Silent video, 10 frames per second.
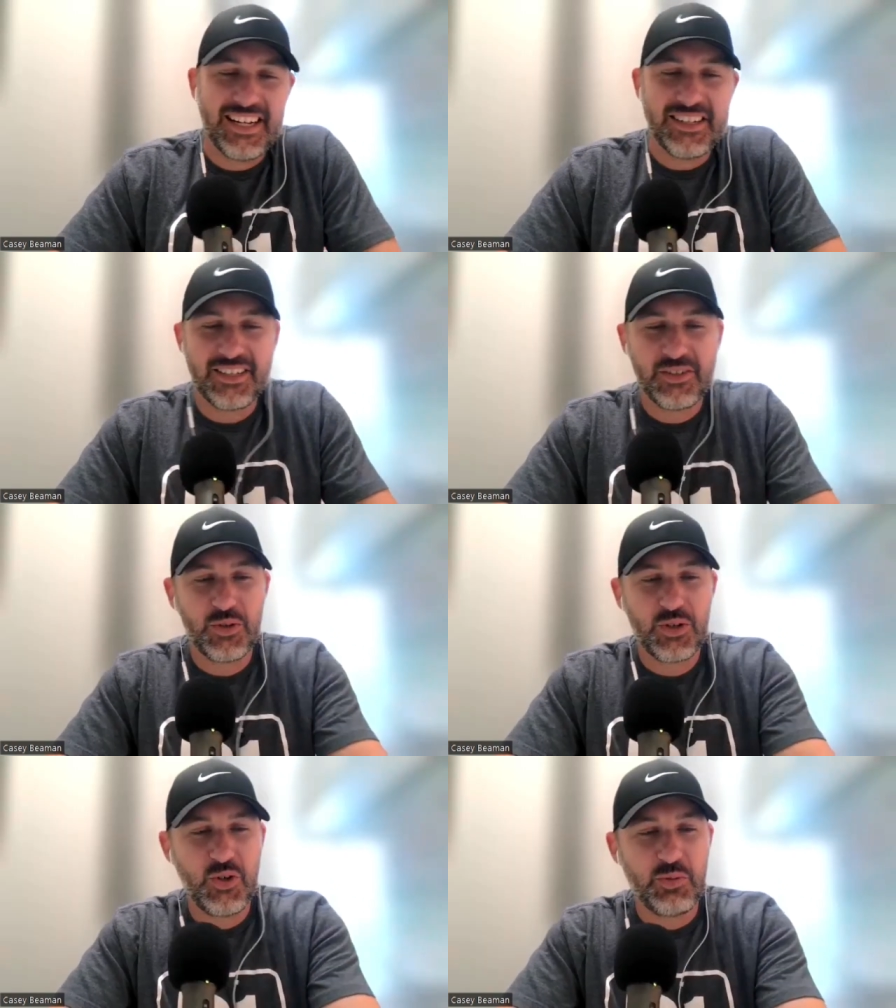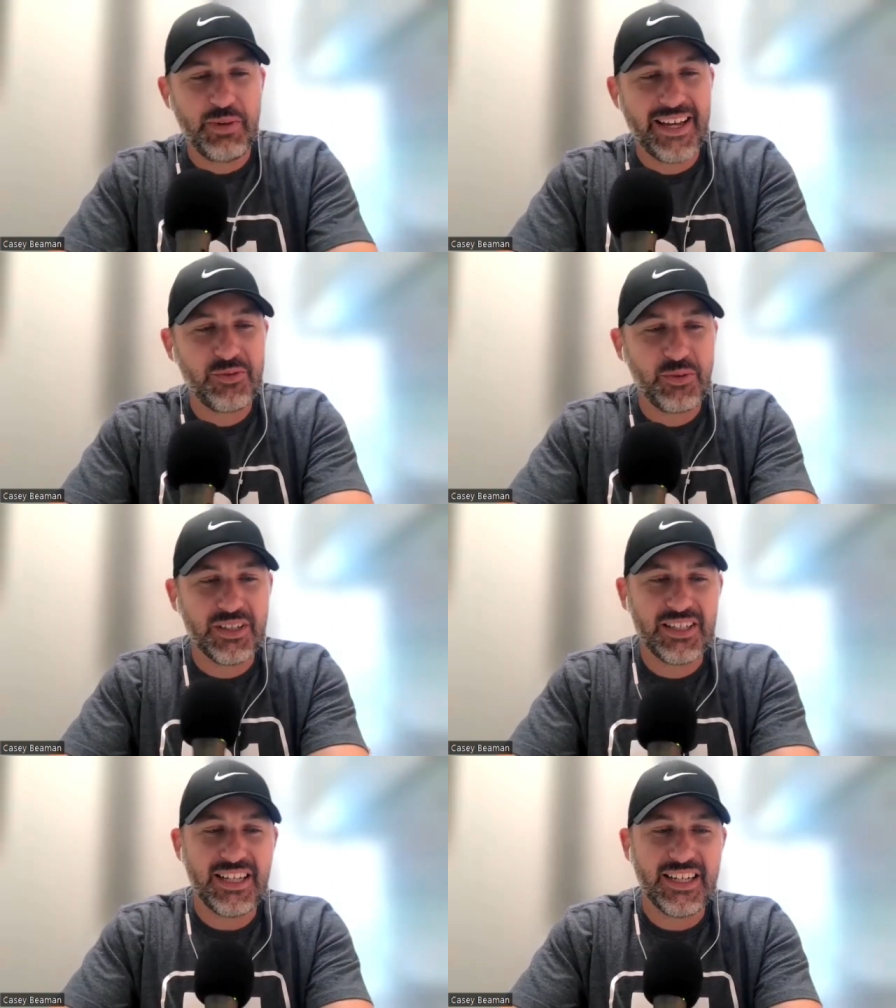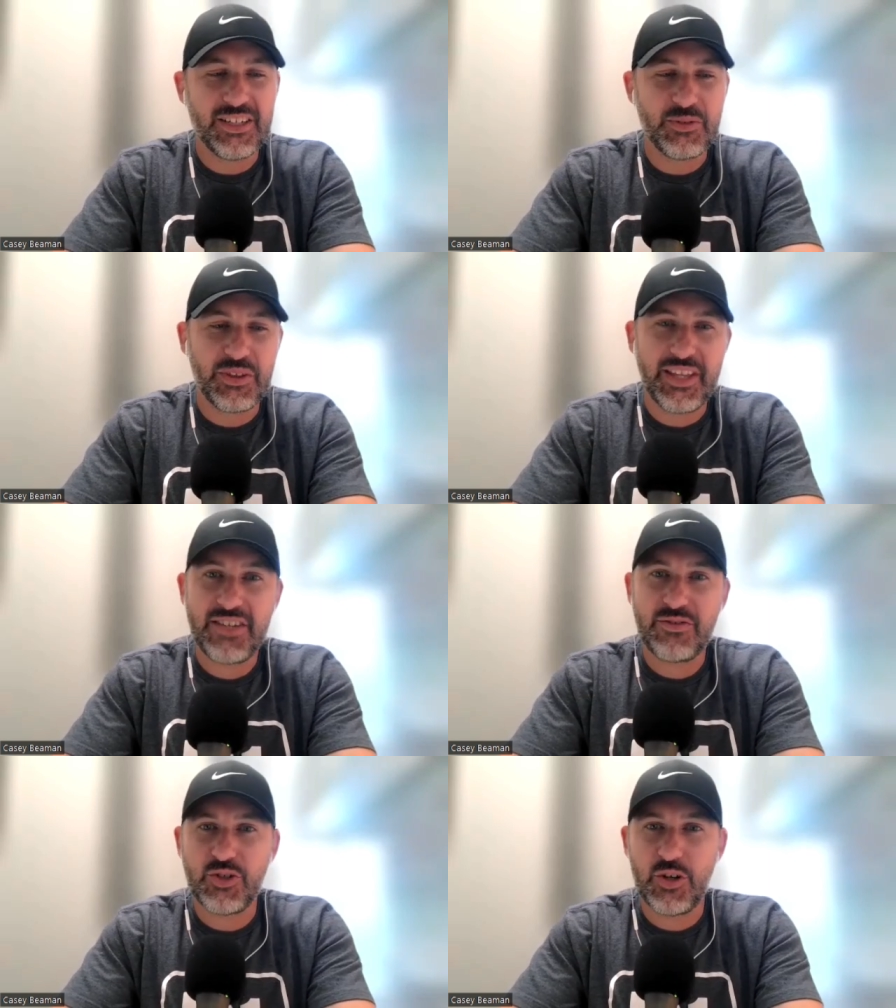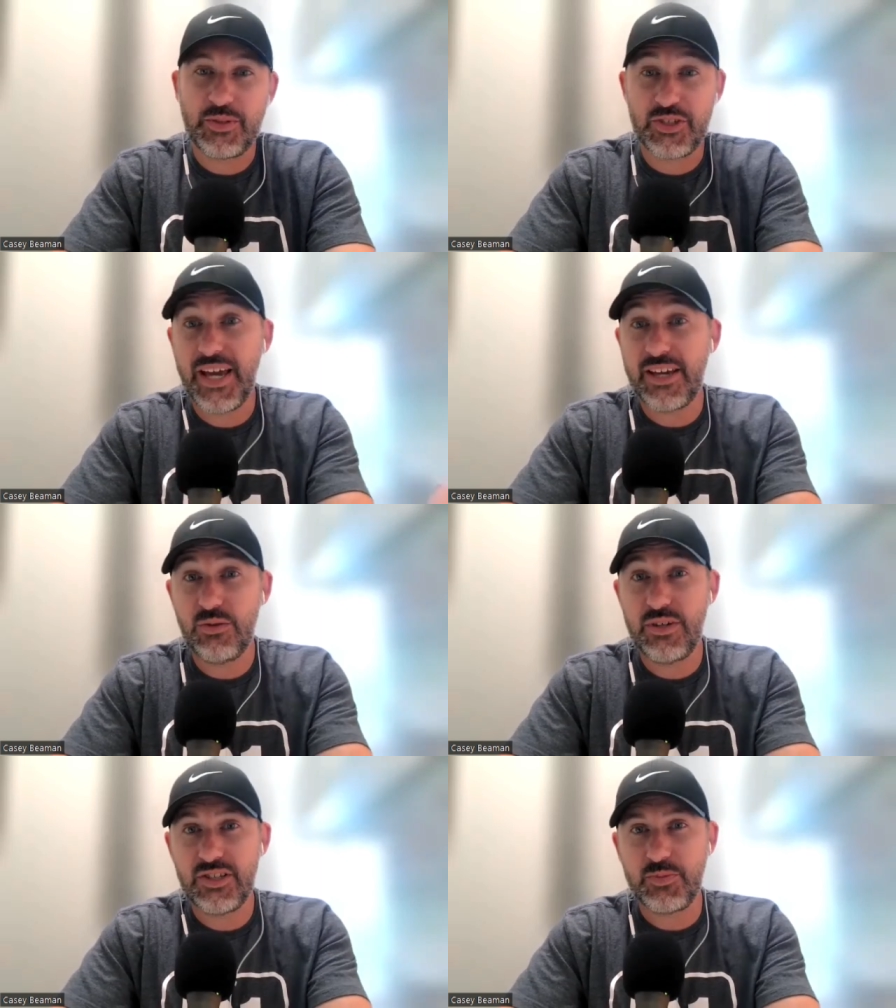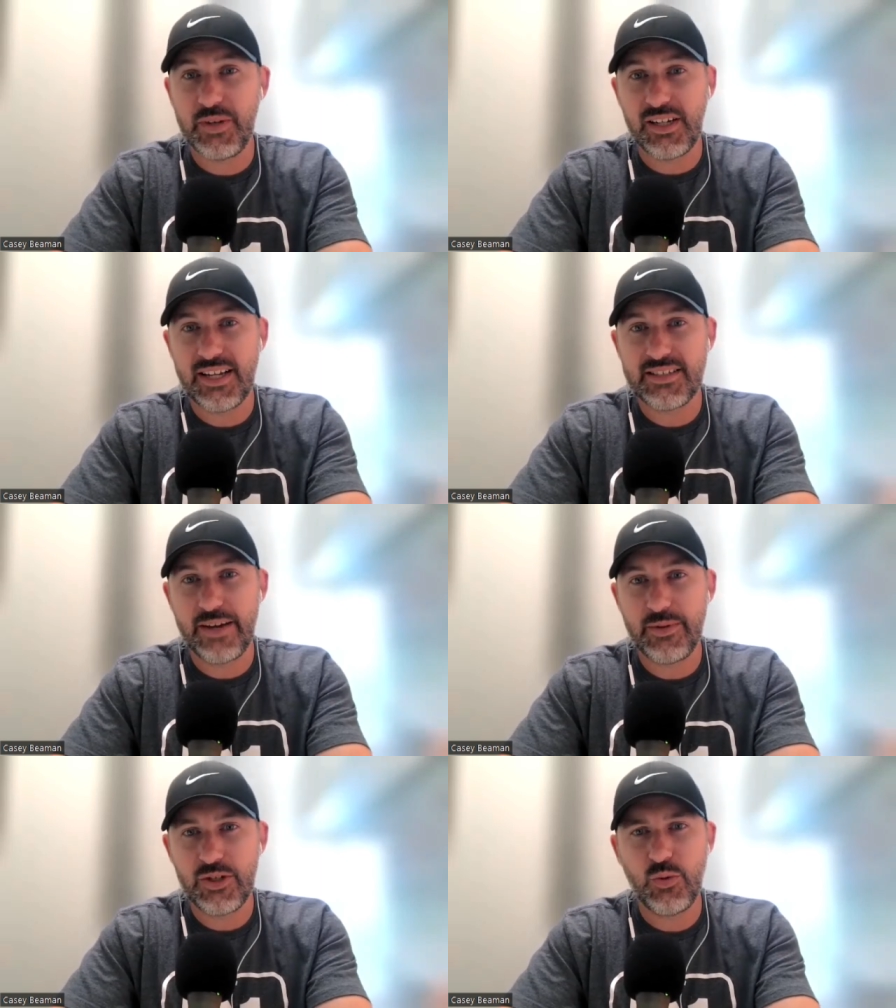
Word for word: Uh, well, cool, man. Well, uh, well, thanks for joining me. So, yeah, you did spend a lot of time here.